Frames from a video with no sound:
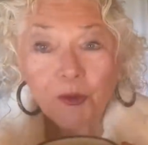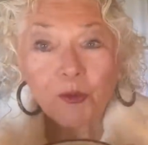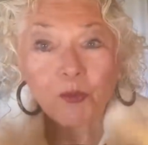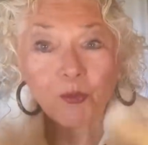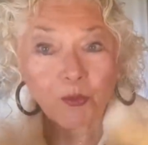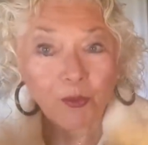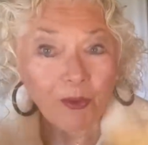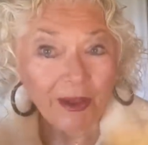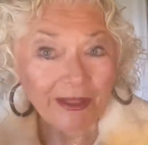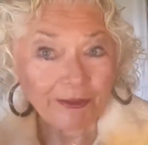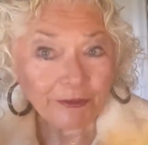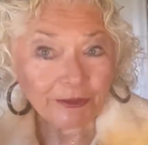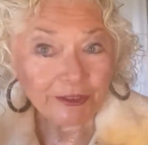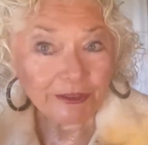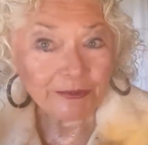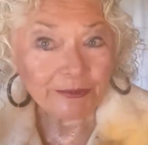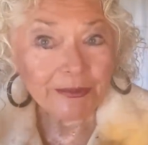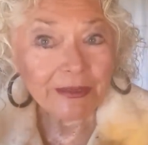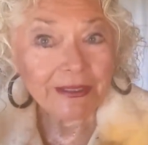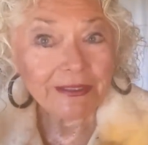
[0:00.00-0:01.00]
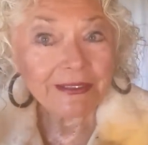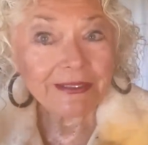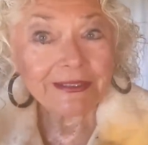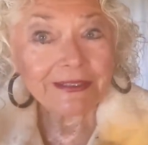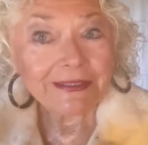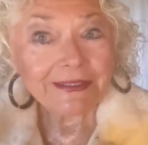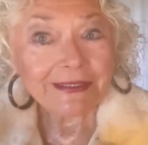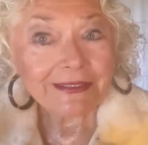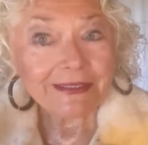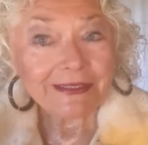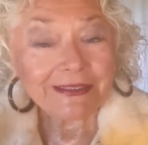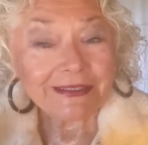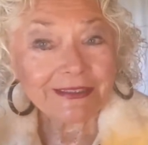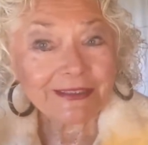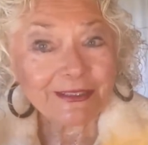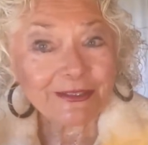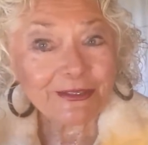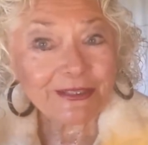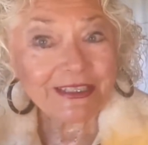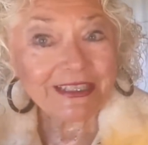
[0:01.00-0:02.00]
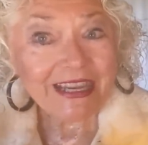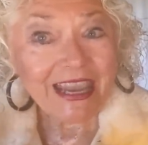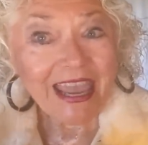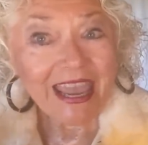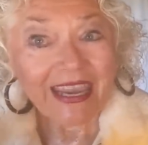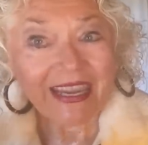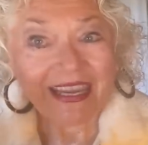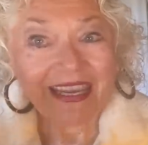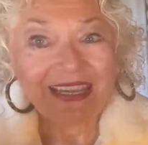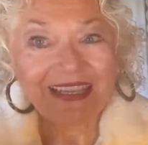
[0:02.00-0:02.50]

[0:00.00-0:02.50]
welcome to the day.